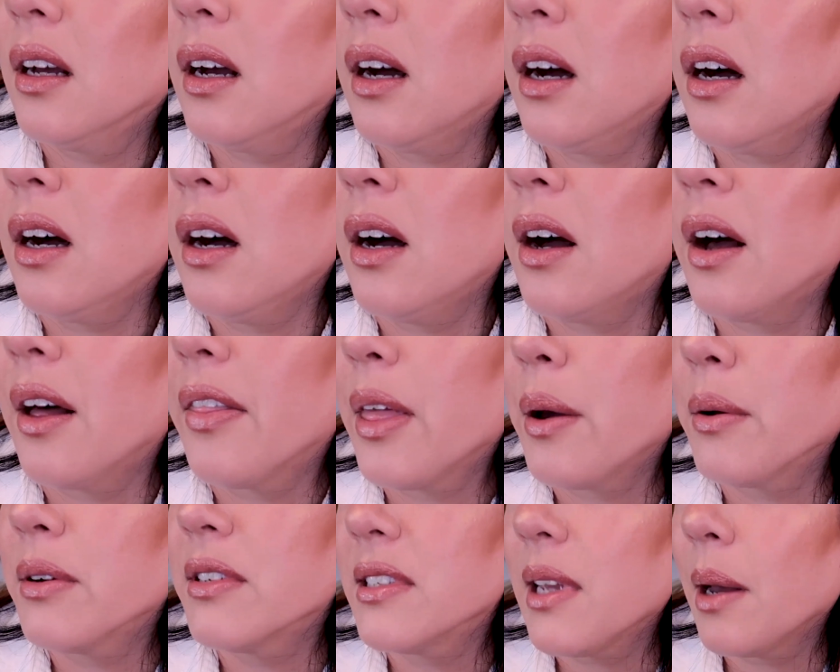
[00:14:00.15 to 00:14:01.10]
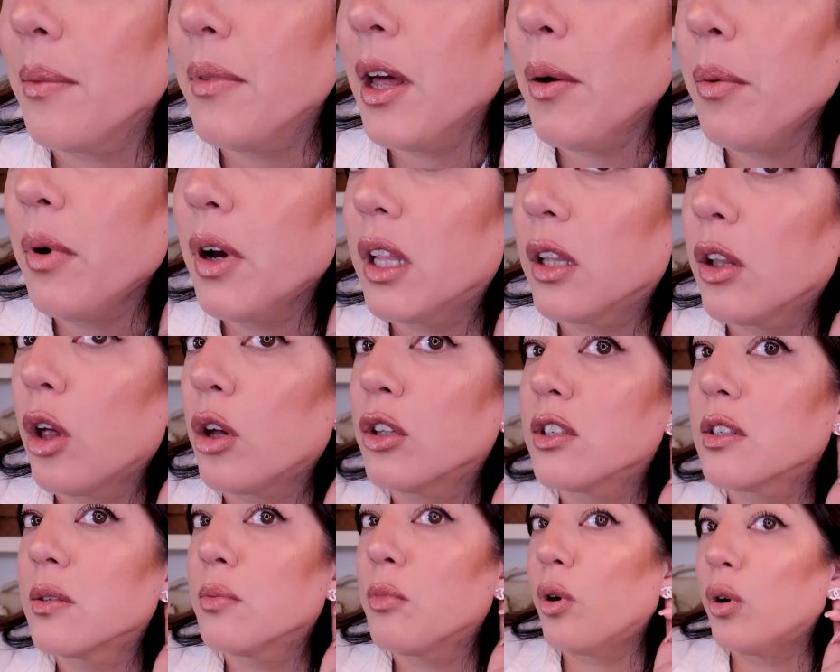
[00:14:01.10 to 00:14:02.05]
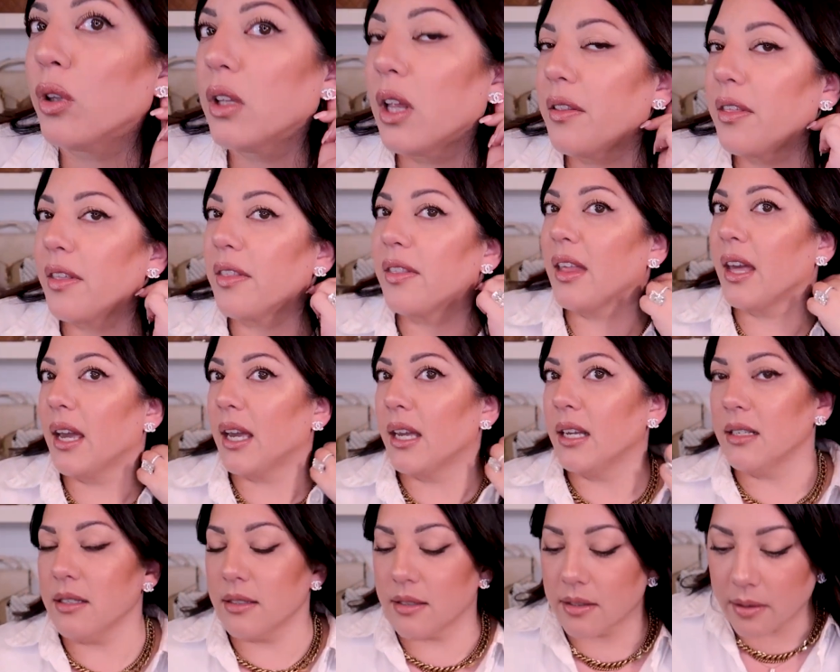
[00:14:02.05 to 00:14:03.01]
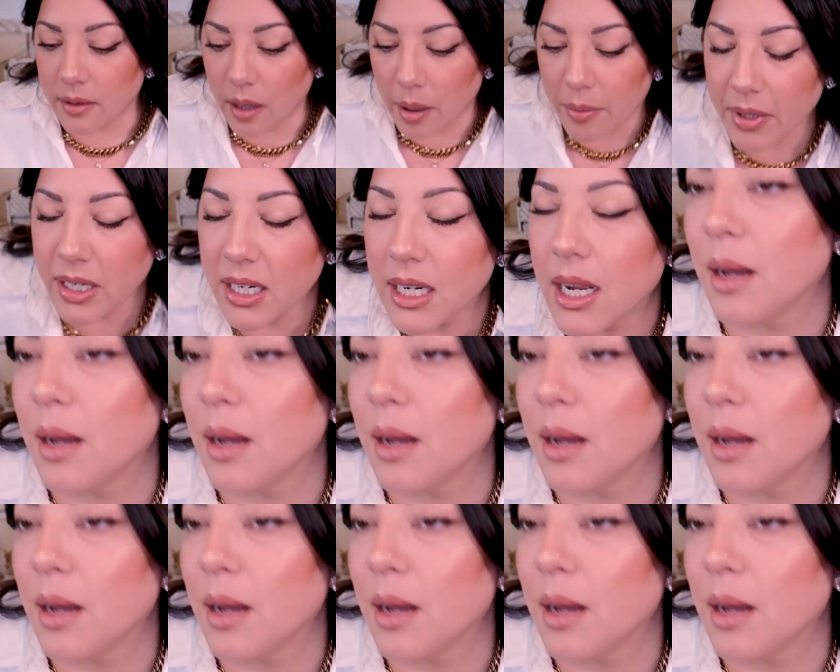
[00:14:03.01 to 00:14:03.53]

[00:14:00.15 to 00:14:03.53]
Oh, there were some that were a lot smaller than these. I'm going to